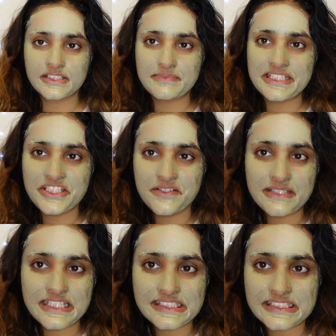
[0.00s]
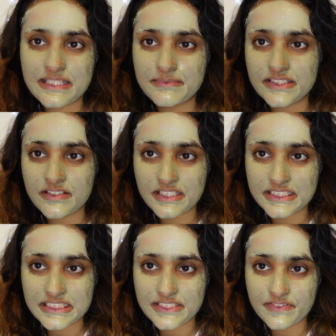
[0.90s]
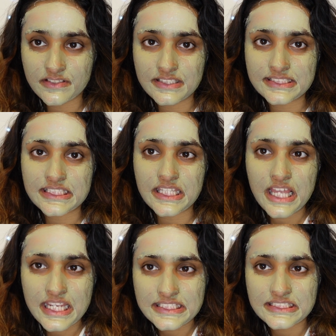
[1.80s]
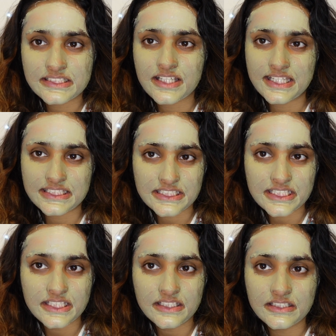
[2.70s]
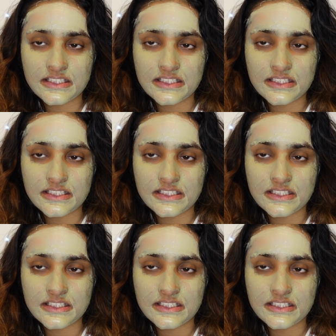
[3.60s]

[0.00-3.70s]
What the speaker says: it's been 2 minutes and I'm starting to feel a slight tightening,